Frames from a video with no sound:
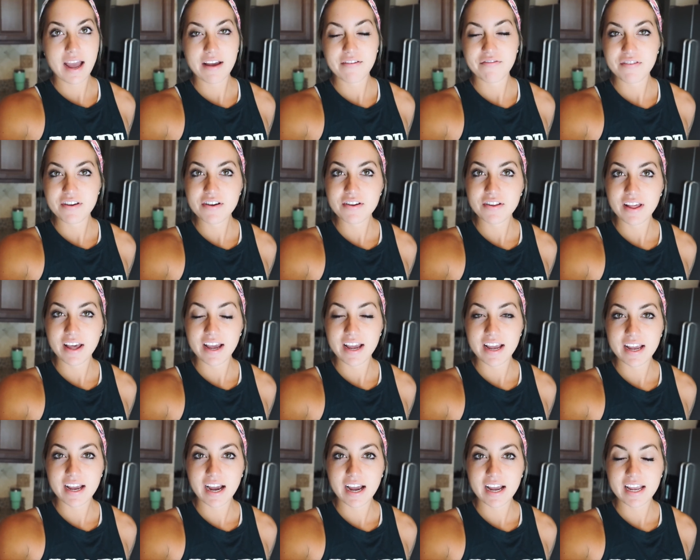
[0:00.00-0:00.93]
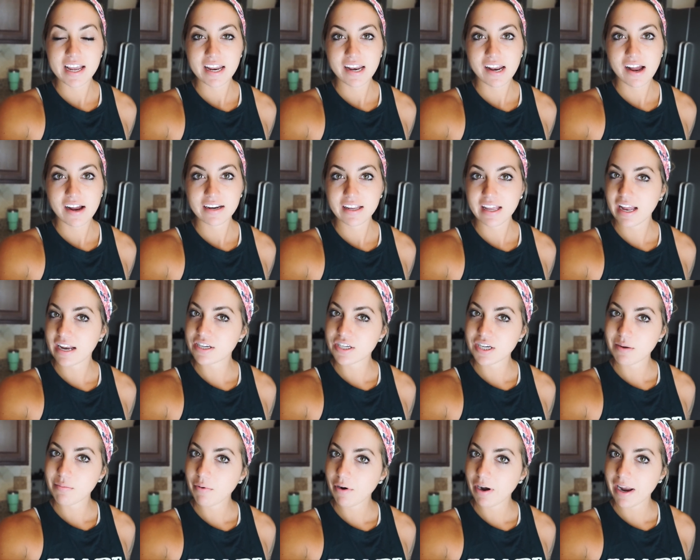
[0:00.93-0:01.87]
I feel like I cannot
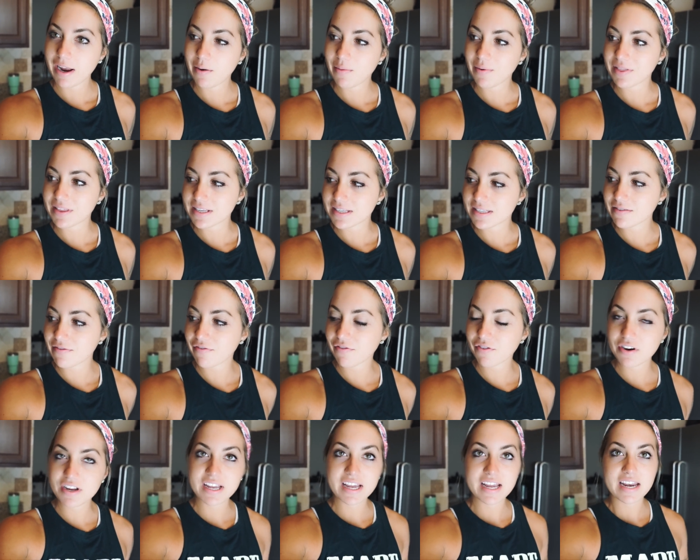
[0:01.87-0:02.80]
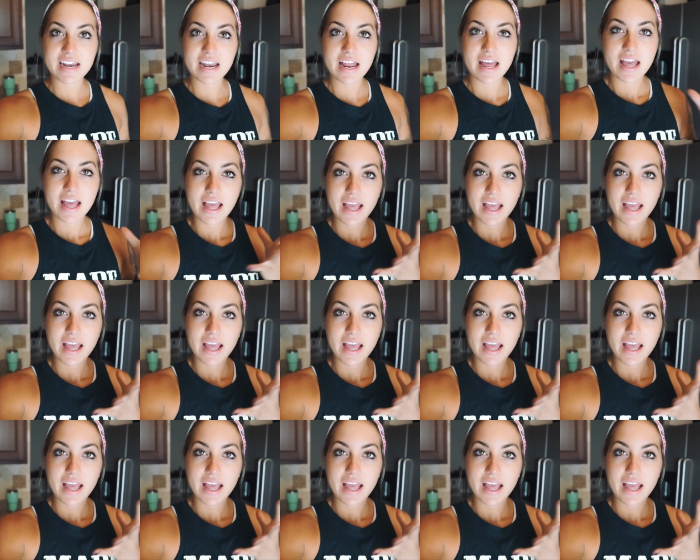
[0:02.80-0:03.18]
catch a break with this freaking